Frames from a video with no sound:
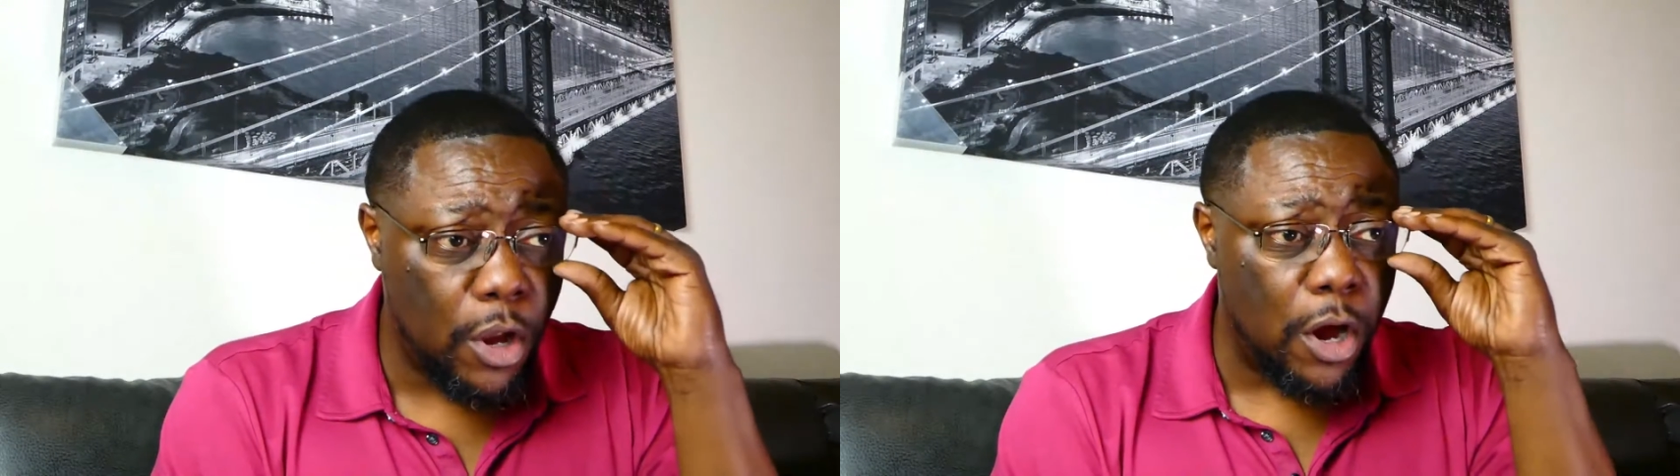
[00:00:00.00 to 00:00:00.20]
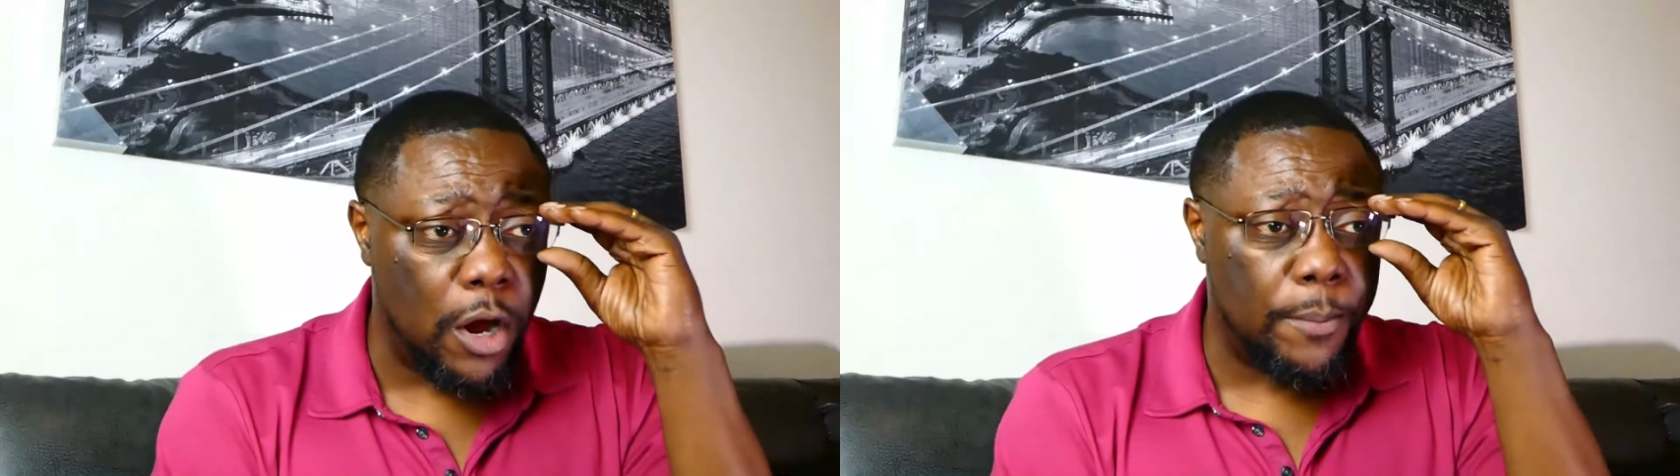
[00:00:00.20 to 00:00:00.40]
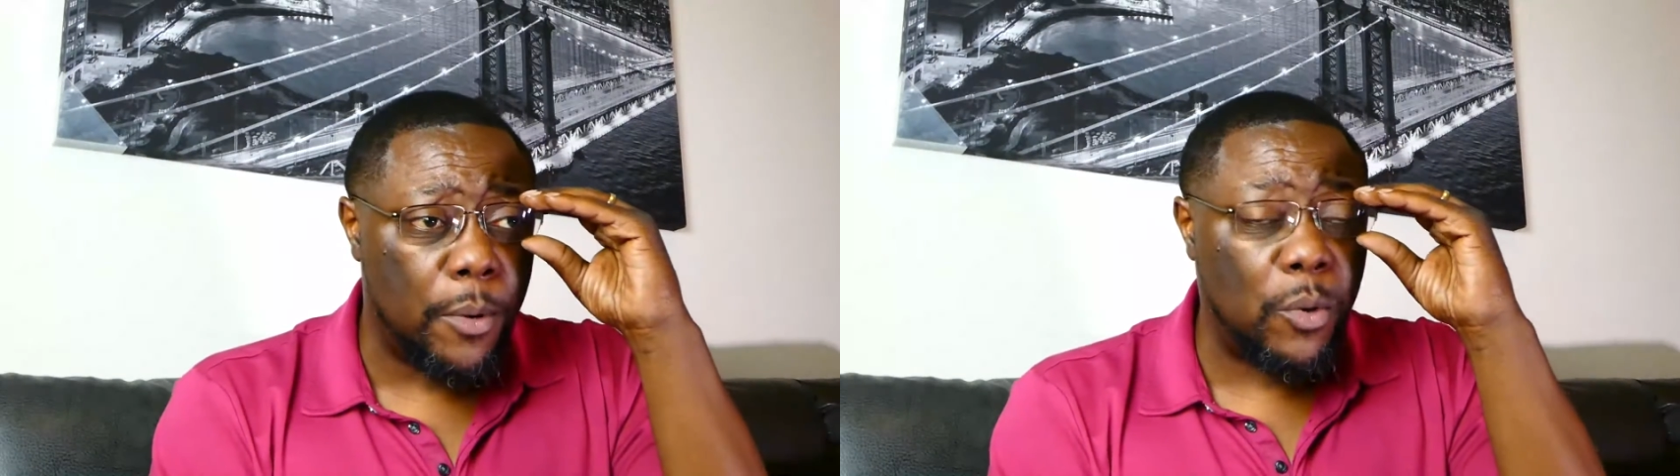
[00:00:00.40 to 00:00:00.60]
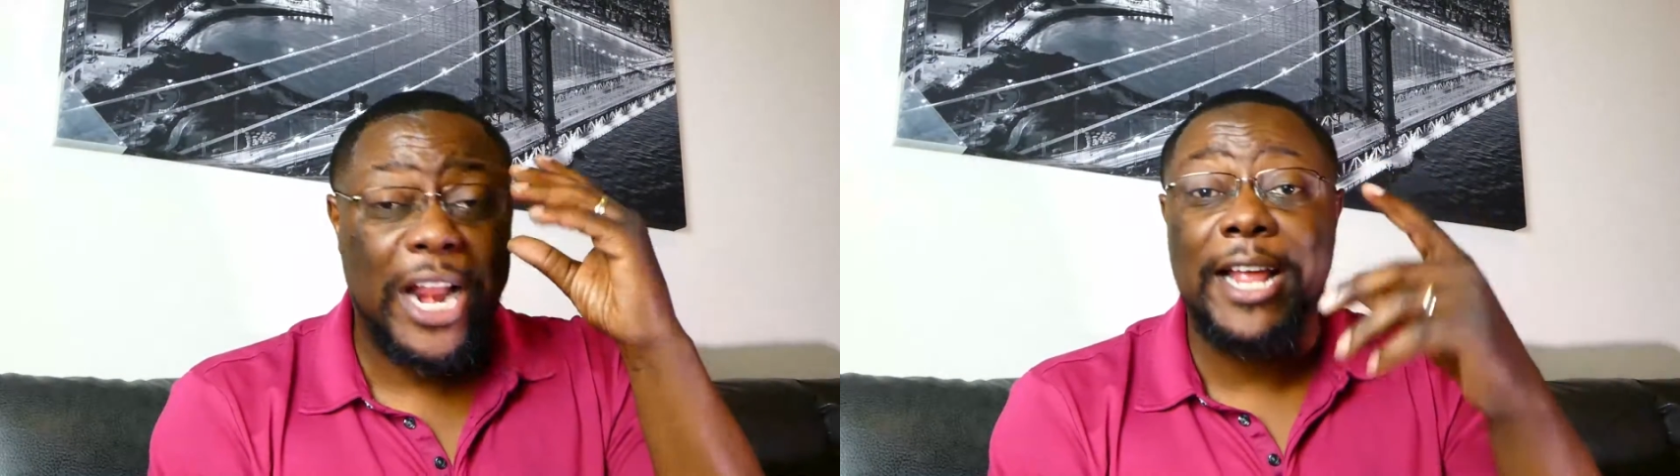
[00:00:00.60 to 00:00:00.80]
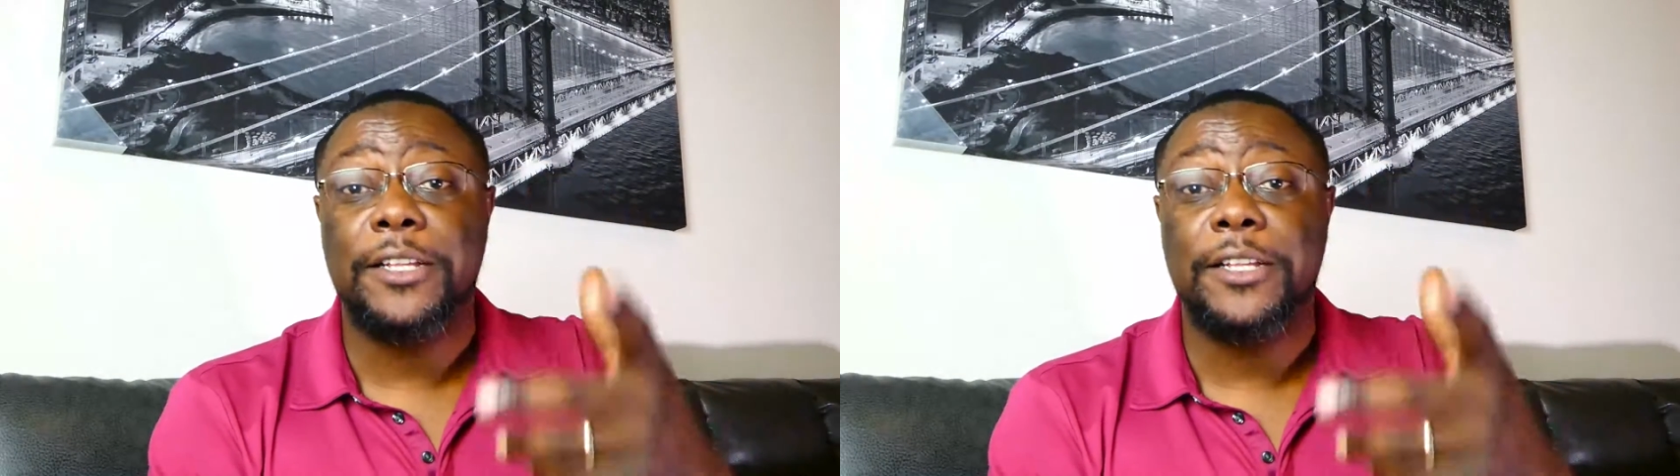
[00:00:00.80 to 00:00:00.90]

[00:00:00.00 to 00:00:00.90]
what I like